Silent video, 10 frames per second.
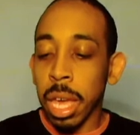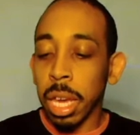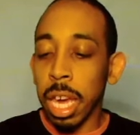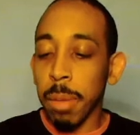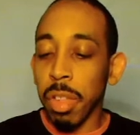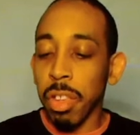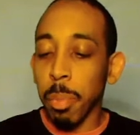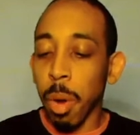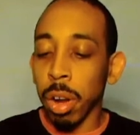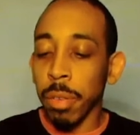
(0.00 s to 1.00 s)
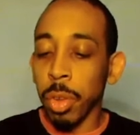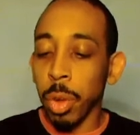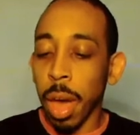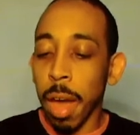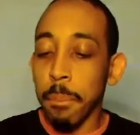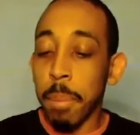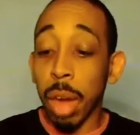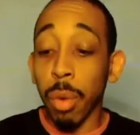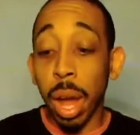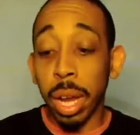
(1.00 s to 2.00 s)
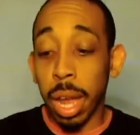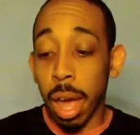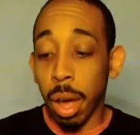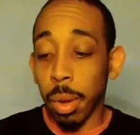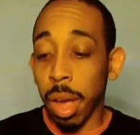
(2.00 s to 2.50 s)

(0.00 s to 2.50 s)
Keep this part of you at bay right now,